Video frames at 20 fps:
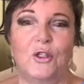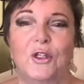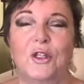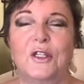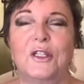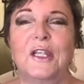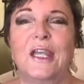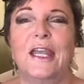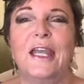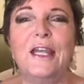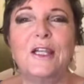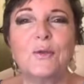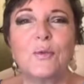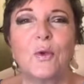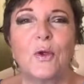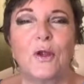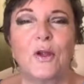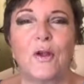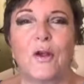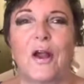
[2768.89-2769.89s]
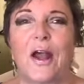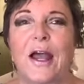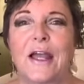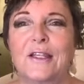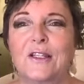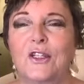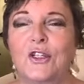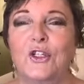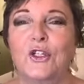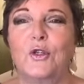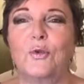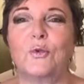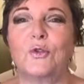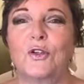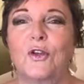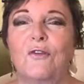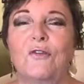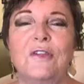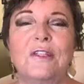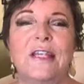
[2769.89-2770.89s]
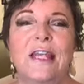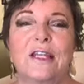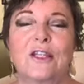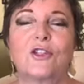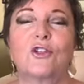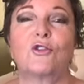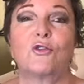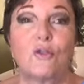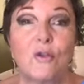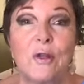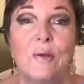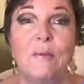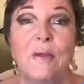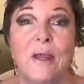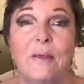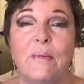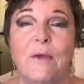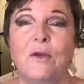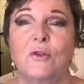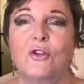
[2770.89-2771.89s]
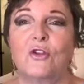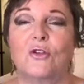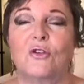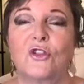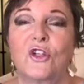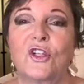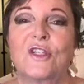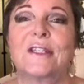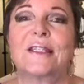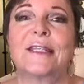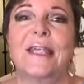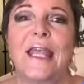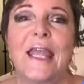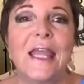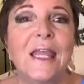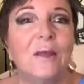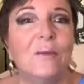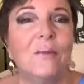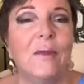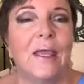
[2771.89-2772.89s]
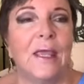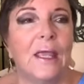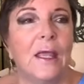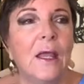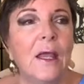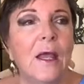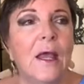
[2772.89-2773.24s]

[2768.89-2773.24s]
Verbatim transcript: the tears were in her eyes and she was obviously extremely emotional just seeing me